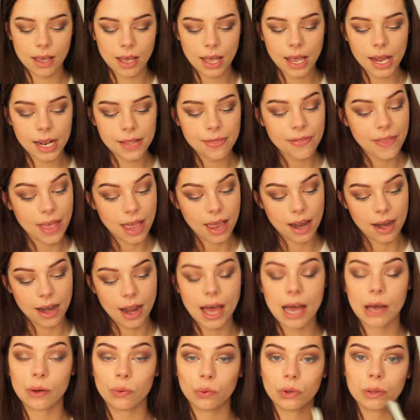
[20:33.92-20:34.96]
And then
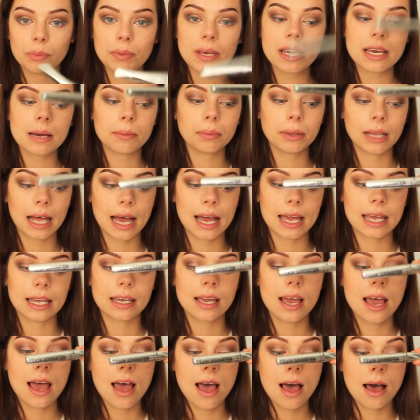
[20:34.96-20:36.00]
I will be applying
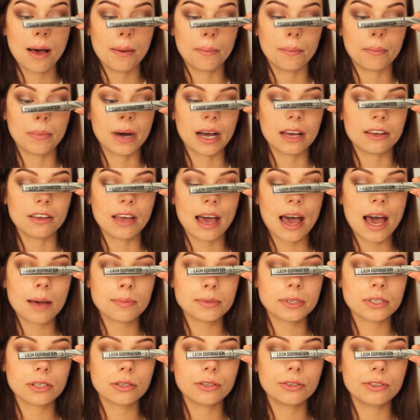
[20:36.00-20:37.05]
my
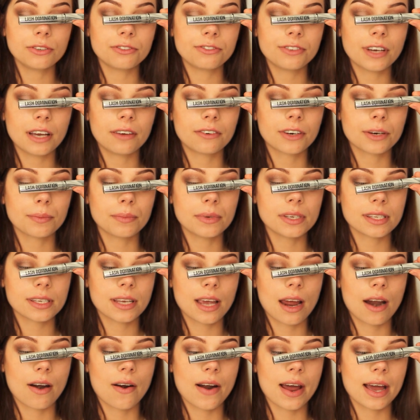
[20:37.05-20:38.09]
absolute favorite
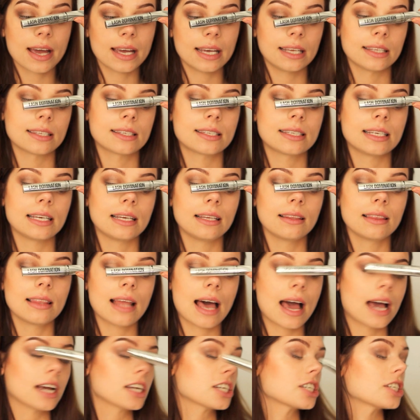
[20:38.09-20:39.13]
mascara. It's the
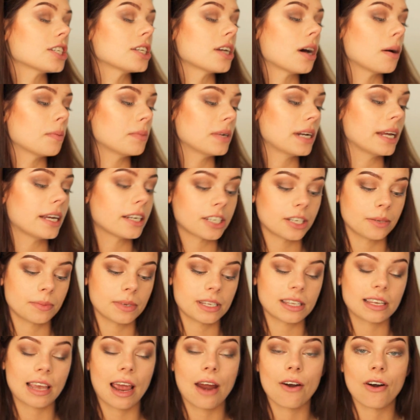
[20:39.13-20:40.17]
Lash Domination
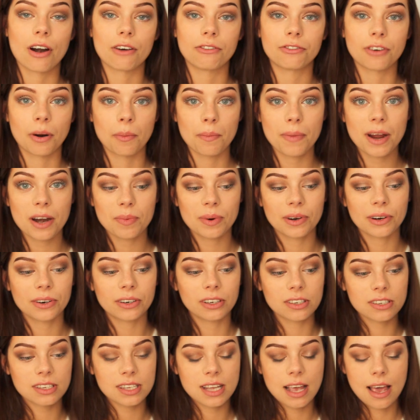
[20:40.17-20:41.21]
Mascara from
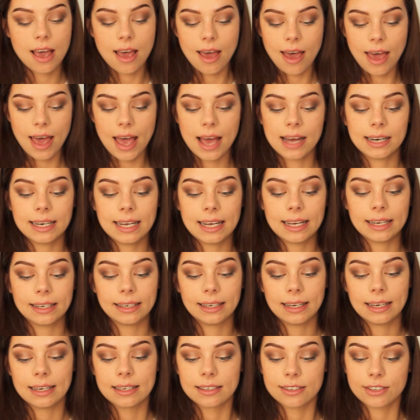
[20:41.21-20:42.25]
bareMinerals, and it
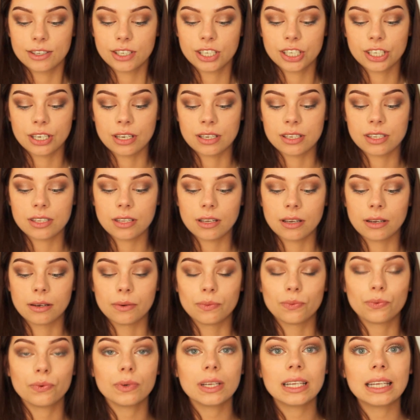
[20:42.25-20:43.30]
is just a
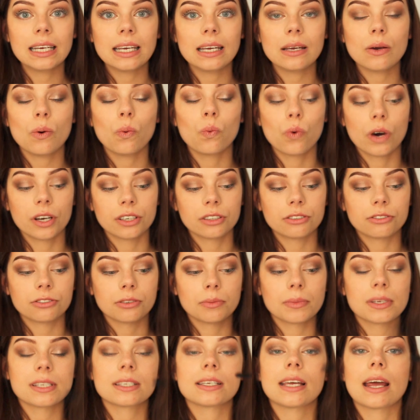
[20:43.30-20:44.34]
really wonderful
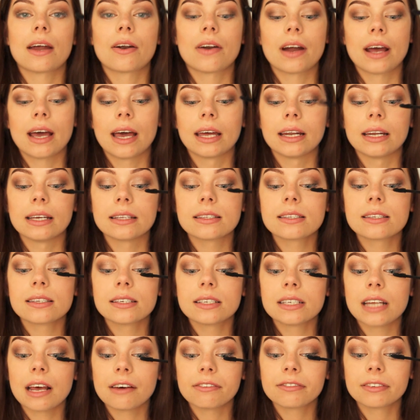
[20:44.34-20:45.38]
mascara, and it's
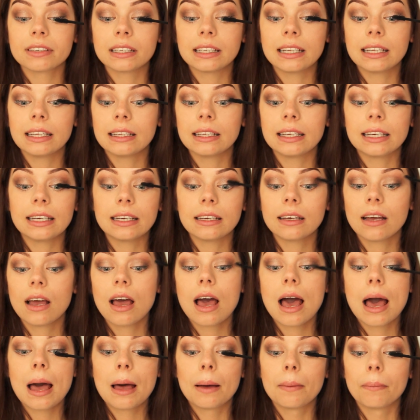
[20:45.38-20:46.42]
definitely
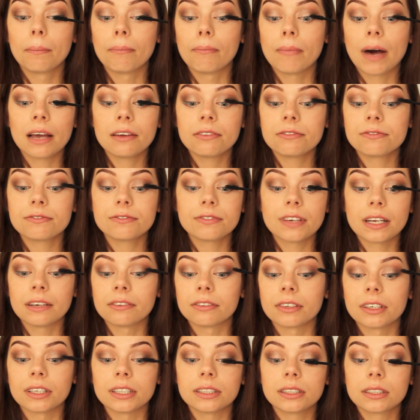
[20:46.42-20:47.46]
my
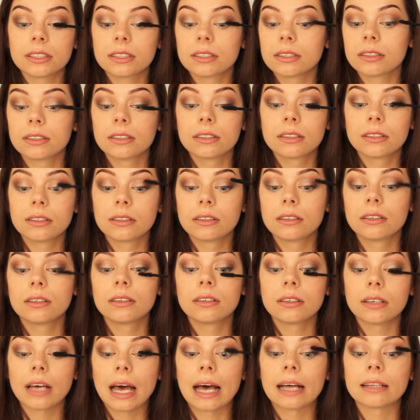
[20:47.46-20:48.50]
favorite
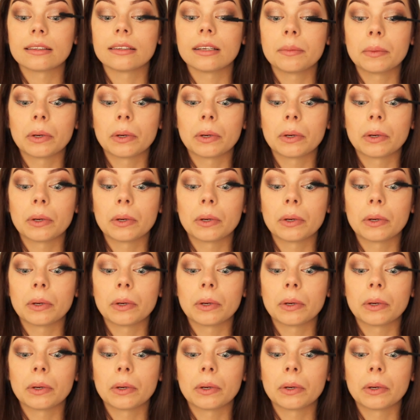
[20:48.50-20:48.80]
at the